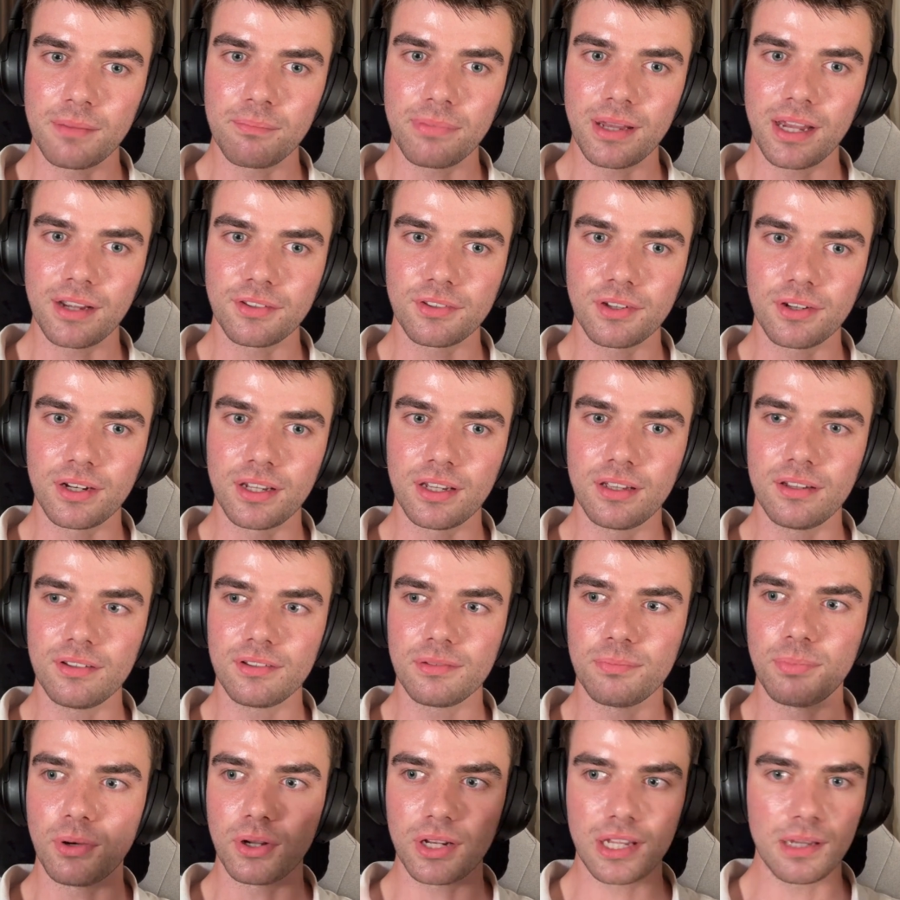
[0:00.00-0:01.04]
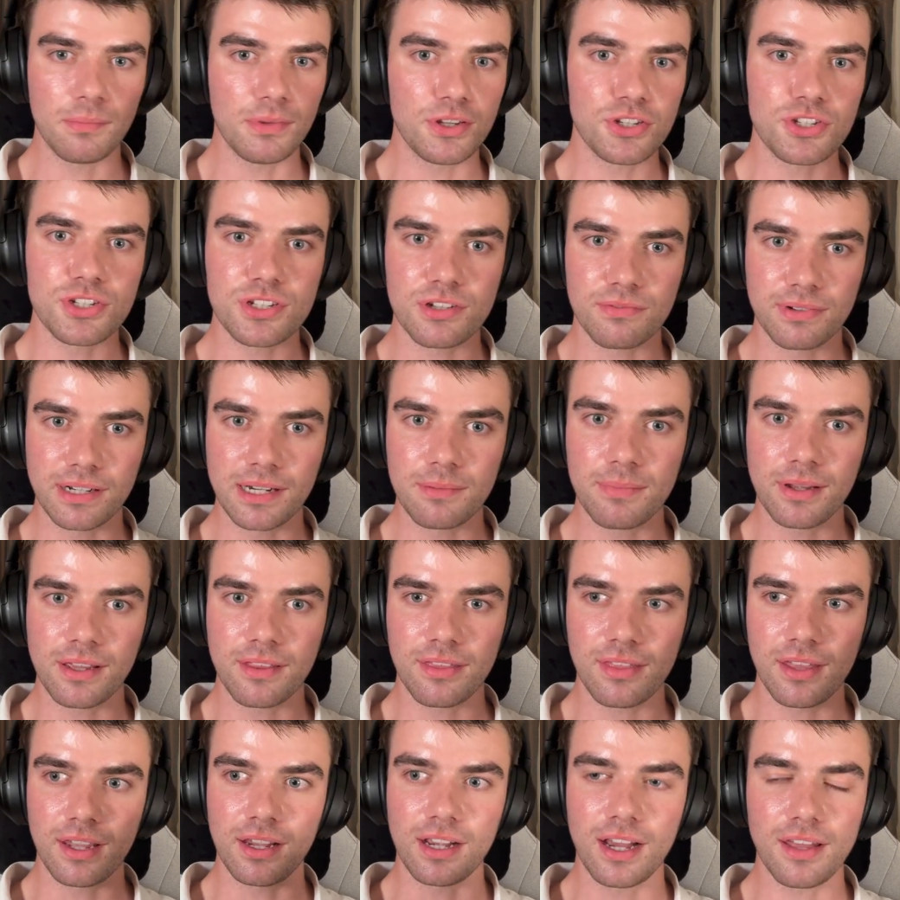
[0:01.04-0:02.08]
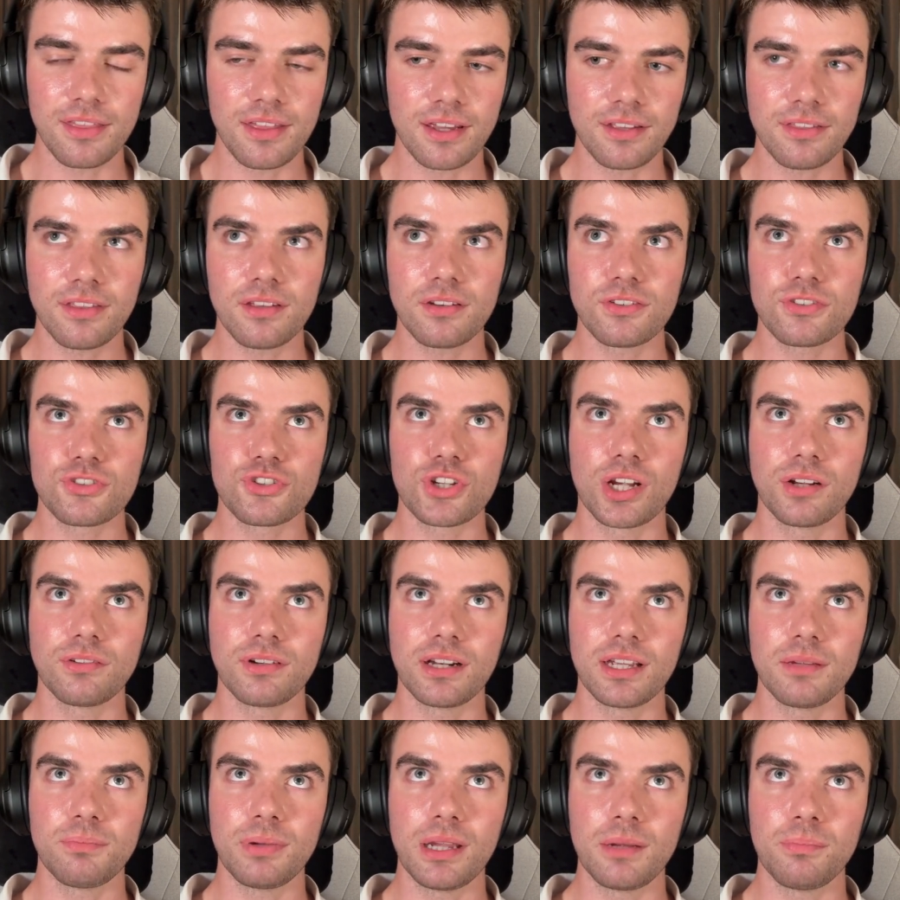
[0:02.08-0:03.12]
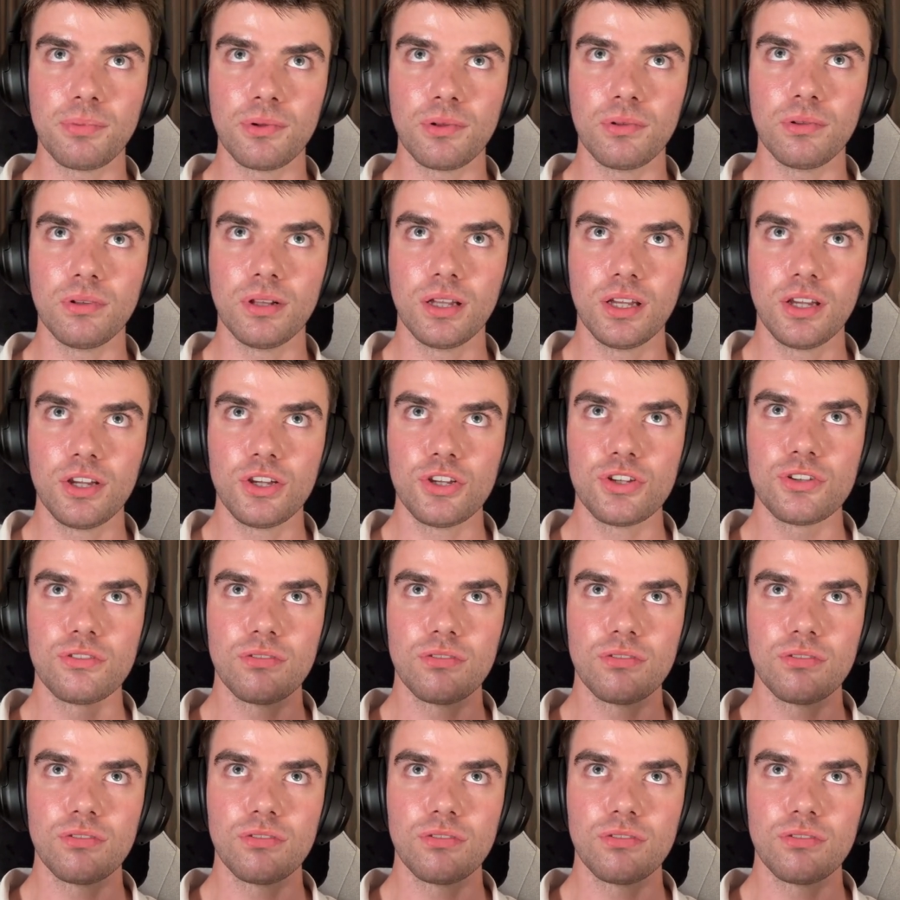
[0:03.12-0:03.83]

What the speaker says: big impact on it. Body image is a really big thing. I think that generally people,